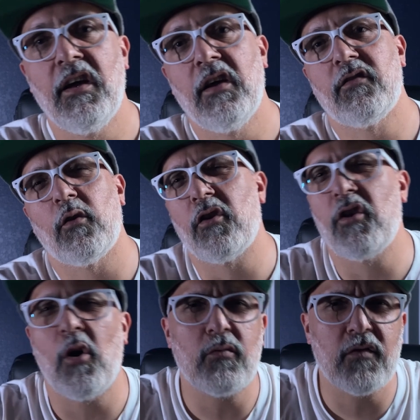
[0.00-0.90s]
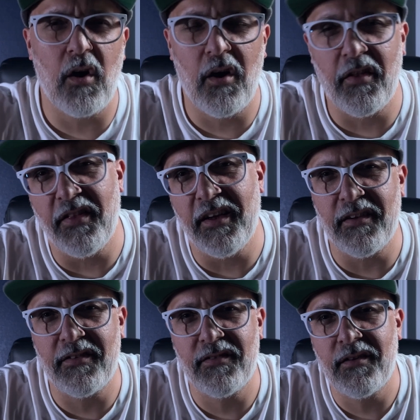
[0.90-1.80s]
So the notes on
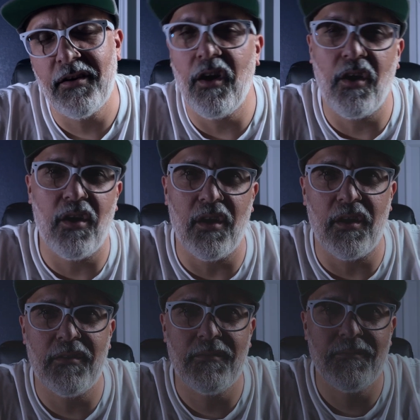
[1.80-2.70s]
this are